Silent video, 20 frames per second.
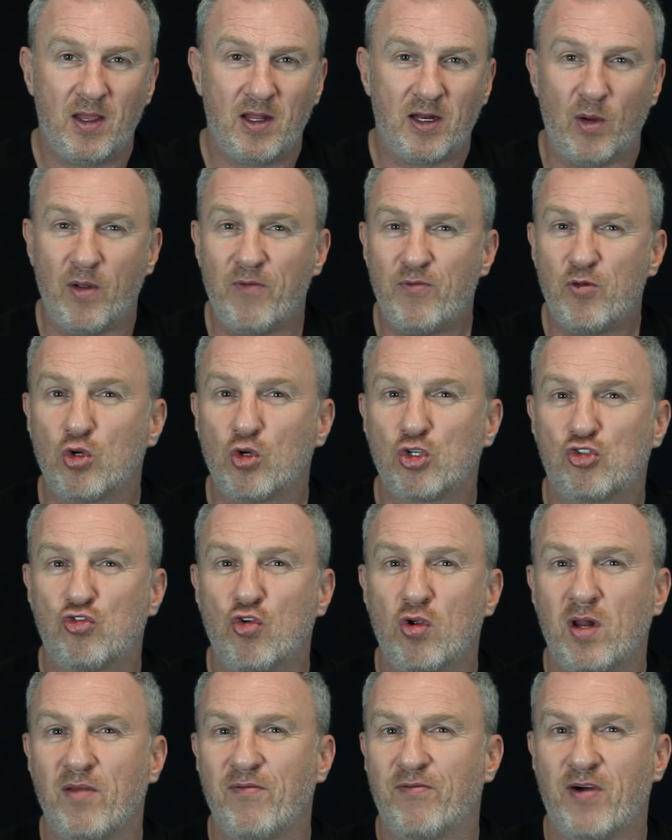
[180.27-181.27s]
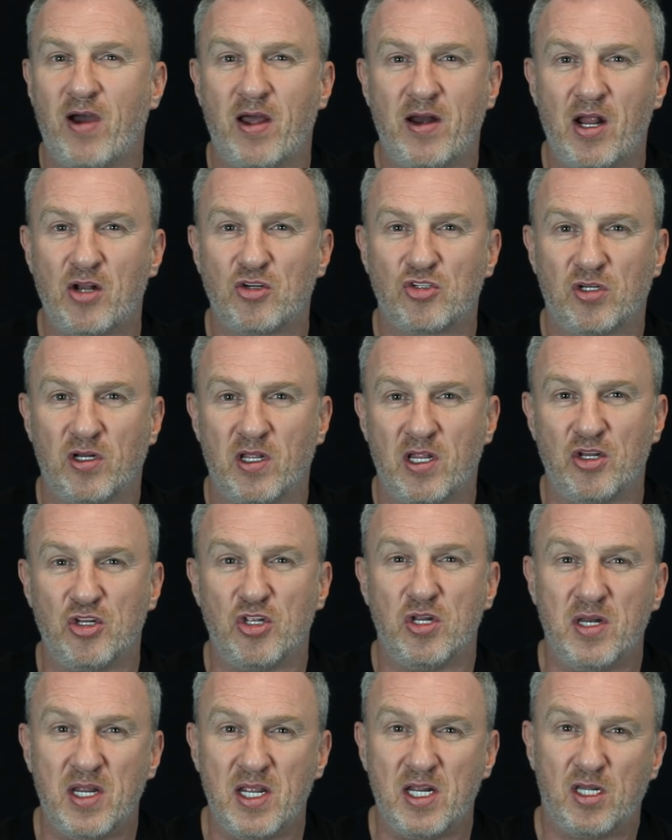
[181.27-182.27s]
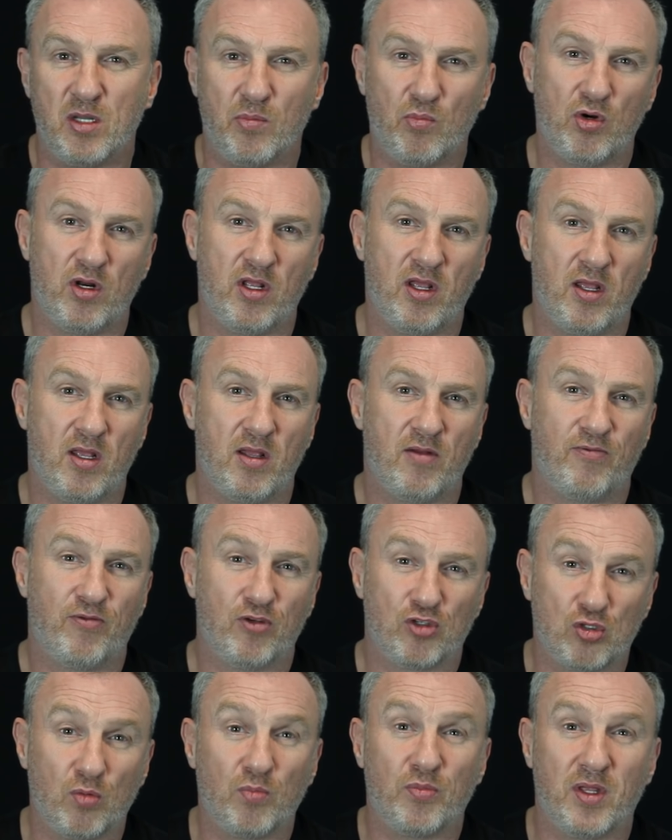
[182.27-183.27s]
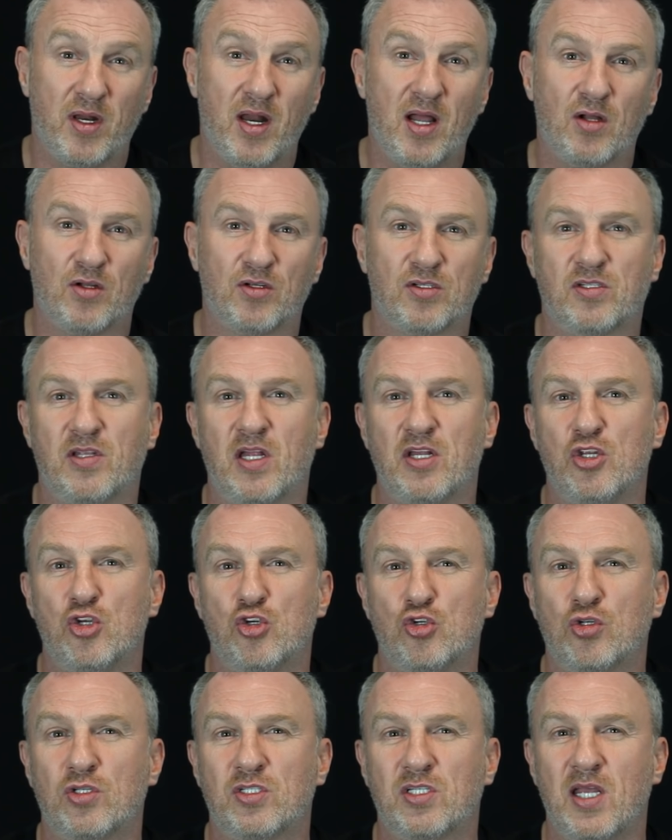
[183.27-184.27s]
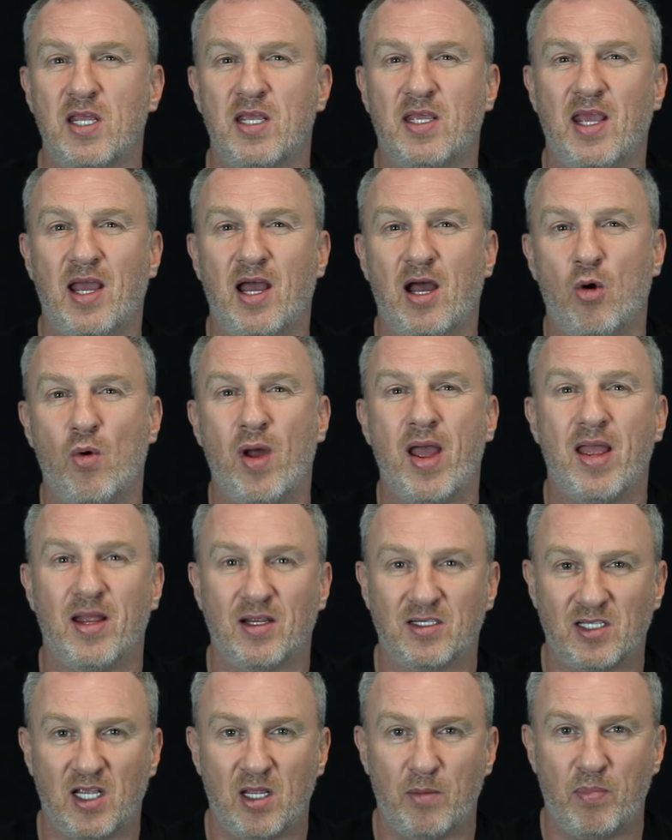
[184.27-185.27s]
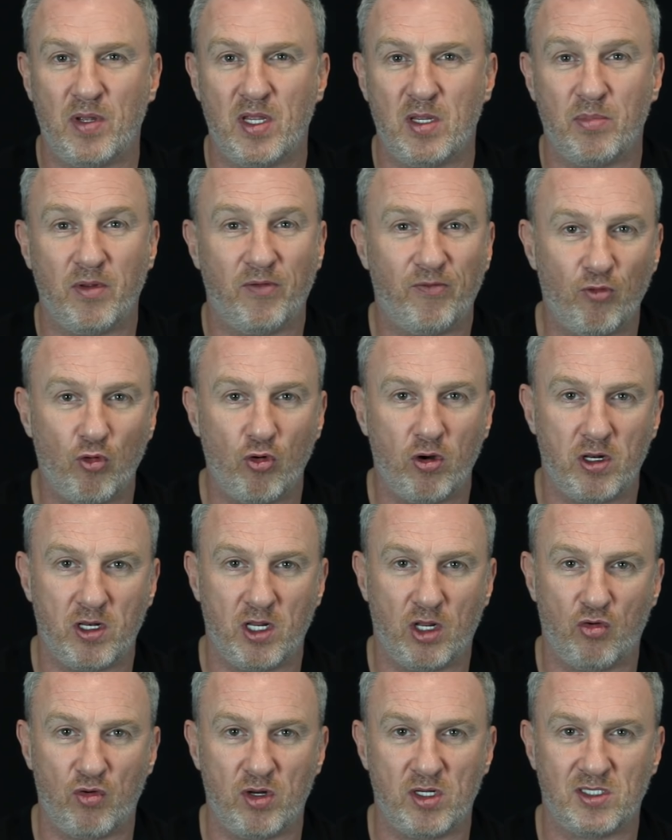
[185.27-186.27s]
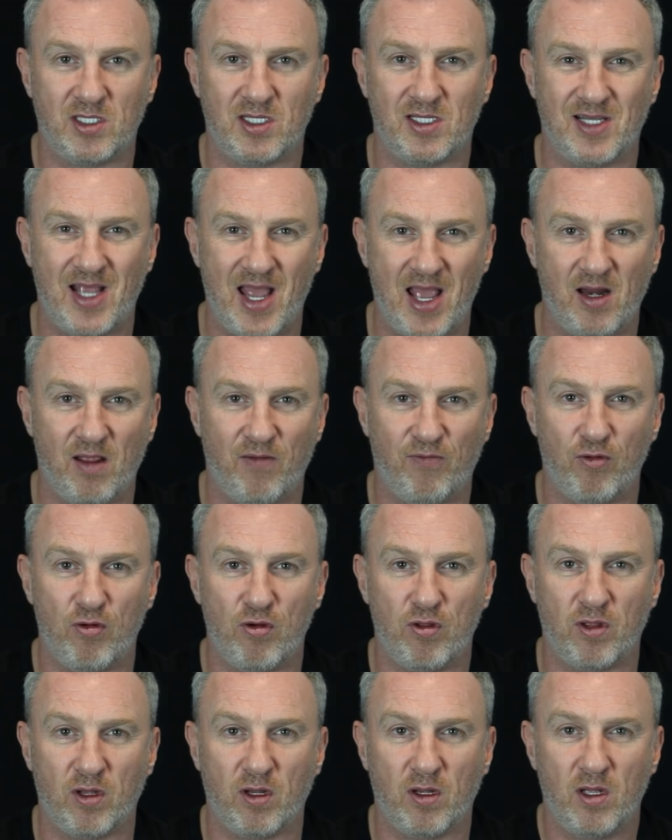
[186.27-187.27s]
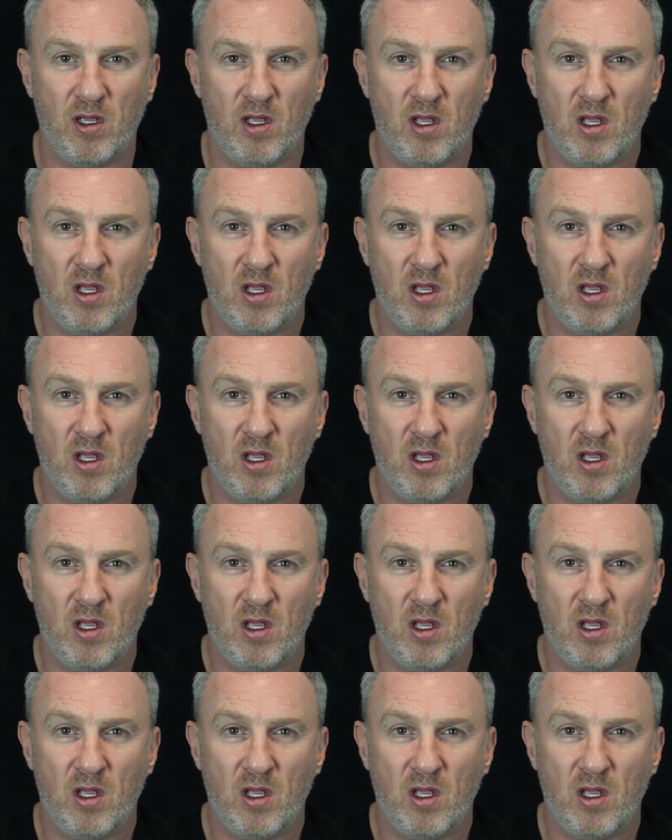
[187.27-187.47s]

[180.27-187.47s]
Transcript: Now, if struggling financially and you need the money for something else, then you should take it out ASAP before it decreases any further.